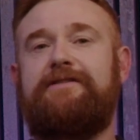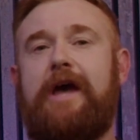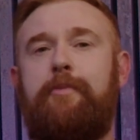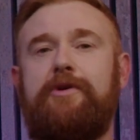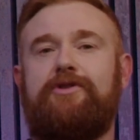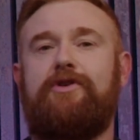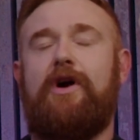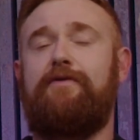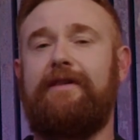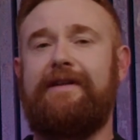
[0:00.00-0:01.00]
episode
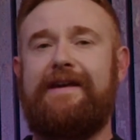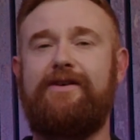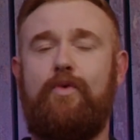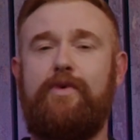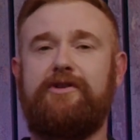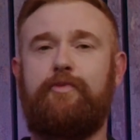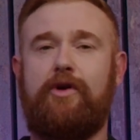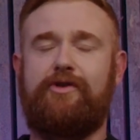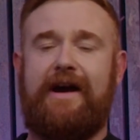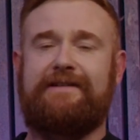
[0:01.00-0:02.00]
of the League on Wheels
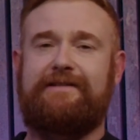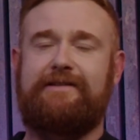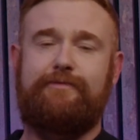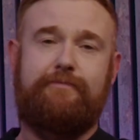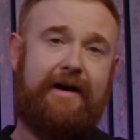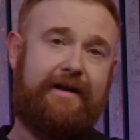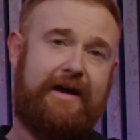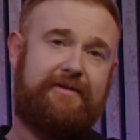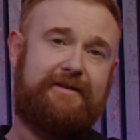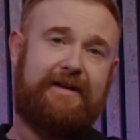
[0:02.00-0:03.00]
podcast. My
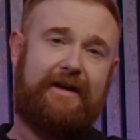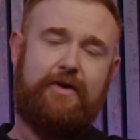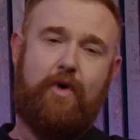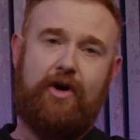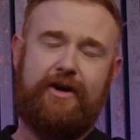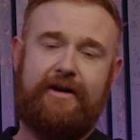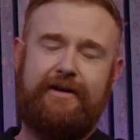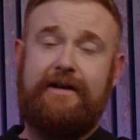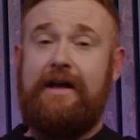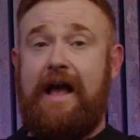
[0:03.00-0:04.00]
name is Andy Walker
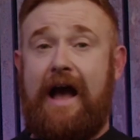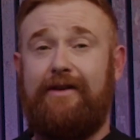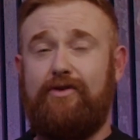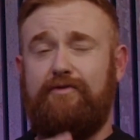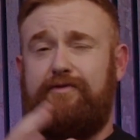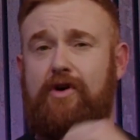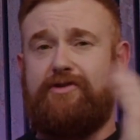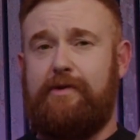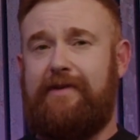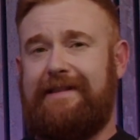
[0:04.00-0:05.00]
and
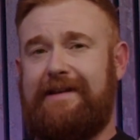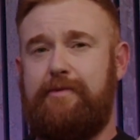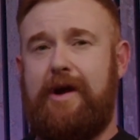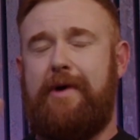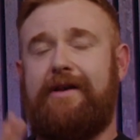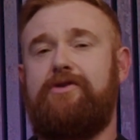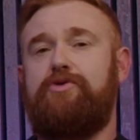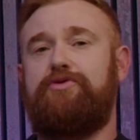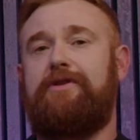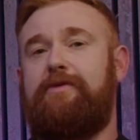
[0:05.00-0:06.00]
unfortunately we've had a little bit of bad
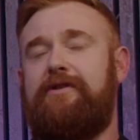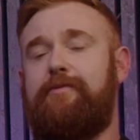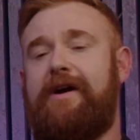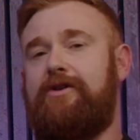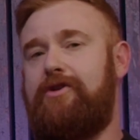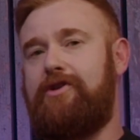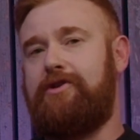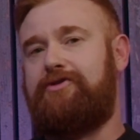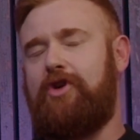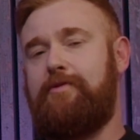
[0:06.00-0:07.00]
news with my
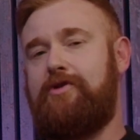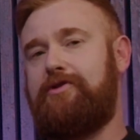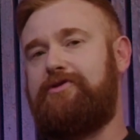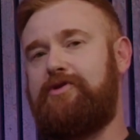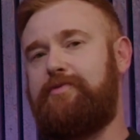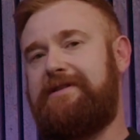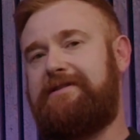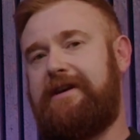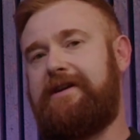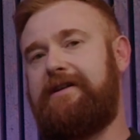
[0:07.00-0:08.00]
co-host Tom Oates, who has been
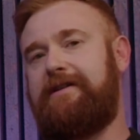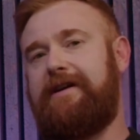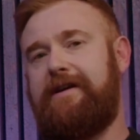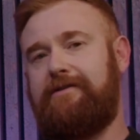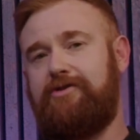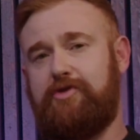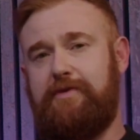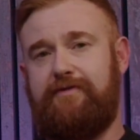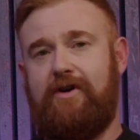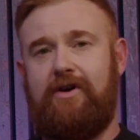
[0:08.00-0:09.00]
taken ill just
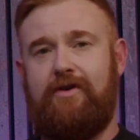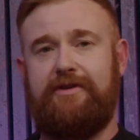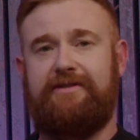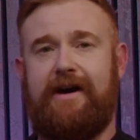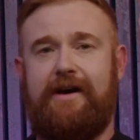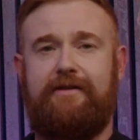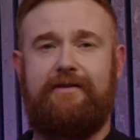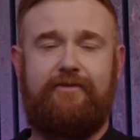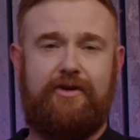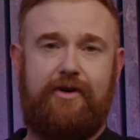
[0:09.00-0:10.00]
before we
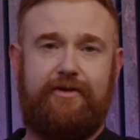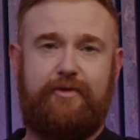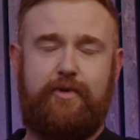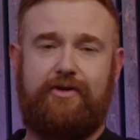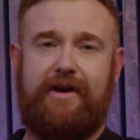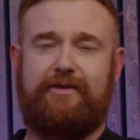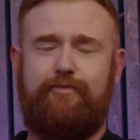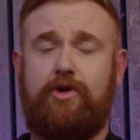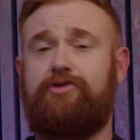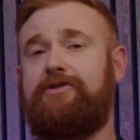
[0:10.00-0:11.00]
started recording this podcast.
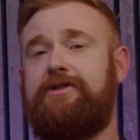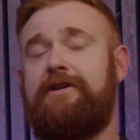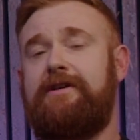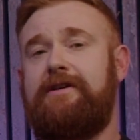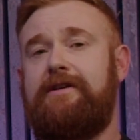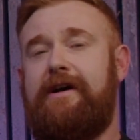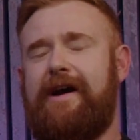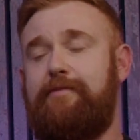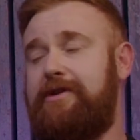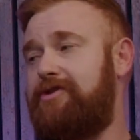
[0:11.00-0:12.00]
But
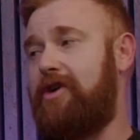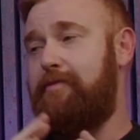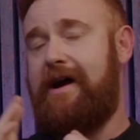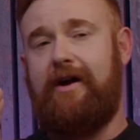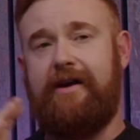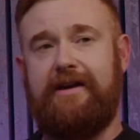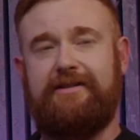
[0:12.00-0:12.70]
I am being joined by our guest